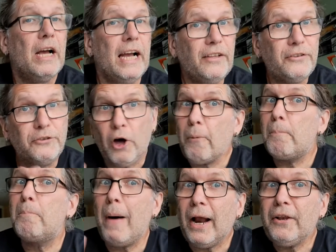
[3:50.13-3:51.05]
It's not
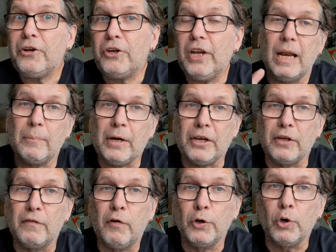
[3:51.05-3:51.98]
much that I'm
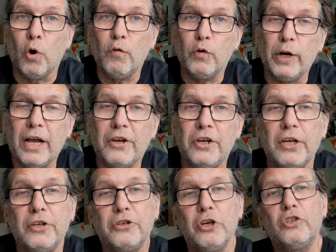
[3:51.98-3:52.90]
getting for the overall energy.
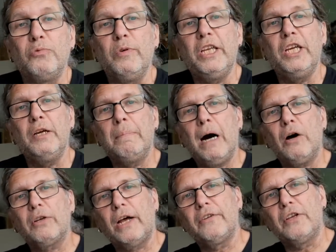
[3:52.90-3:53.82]
It's just really
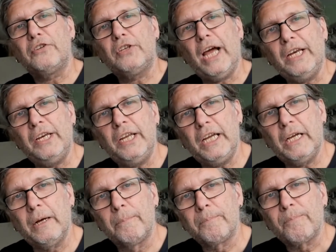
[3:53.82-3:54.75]
about
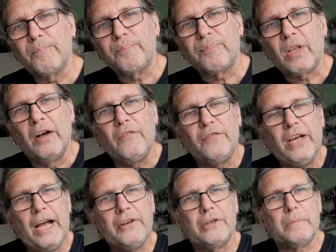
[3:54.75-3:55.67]
understanding
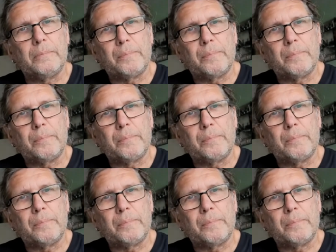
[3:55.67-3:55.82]
that